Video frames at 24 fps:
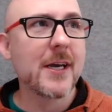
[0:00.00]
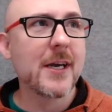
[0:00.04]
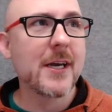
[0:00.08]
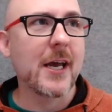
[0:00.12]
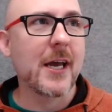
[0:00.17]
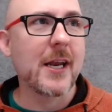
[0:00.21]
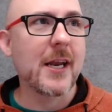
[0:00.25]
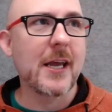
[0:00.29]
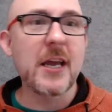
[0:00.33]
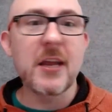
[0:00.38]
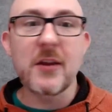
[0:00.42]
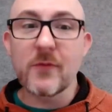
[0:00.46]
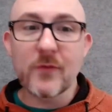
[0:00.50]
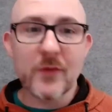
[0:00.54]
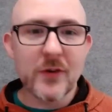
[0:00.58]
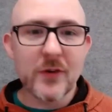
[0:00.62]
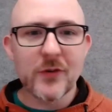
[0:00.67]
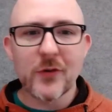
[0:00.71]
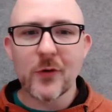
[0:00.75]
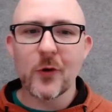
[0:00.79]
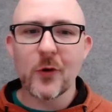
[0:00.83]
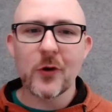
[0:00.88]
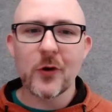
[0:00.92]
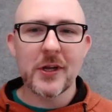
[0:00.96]
kind of
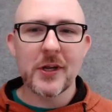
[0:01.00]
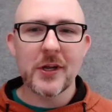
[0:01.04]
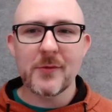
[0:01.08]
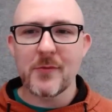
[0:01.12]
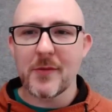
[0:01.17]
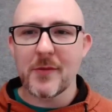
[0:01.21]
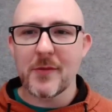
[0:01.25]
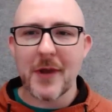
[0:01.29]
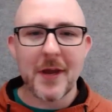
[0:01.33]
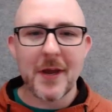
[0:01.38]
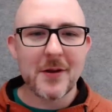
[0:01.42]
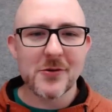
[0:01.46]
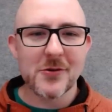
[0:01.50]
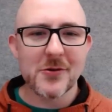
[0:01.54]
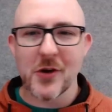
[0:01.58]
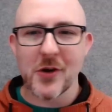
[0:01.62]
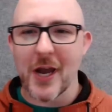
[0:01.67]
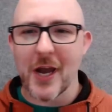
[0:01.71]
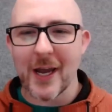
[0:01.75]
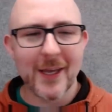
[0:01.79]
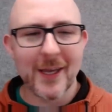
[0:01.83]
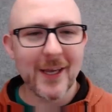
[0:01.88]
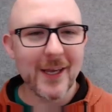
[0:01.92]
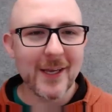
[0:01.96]
inventory
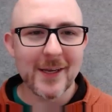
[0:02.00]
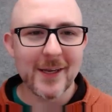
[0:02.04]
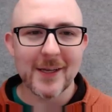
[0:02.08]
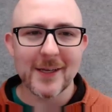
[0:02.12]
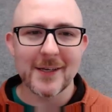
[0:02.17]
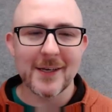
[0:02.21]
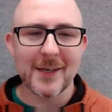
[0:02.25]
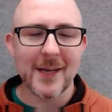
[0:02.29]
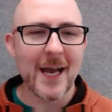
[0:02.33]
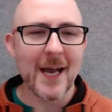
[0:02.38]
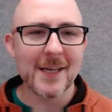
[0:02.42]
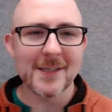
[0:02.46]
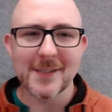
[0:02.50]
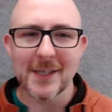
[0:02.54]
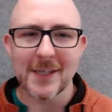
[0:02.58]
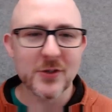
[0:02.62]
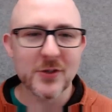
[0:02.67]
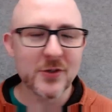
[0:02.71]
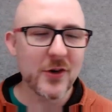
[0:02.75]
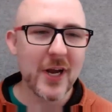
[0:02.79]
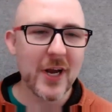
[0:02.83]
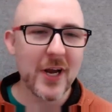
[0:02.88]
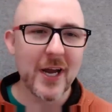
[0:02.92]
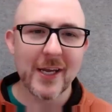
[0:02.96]
tracking and
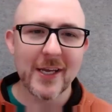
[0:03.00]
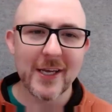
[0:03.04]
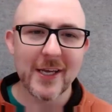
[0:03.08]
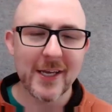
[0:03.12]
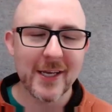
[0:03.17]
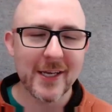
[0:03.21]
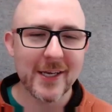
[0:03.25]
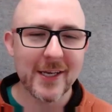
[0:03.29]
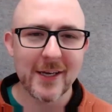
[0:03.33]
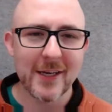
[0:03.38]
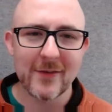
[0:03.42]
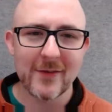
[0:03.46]
asset tracking.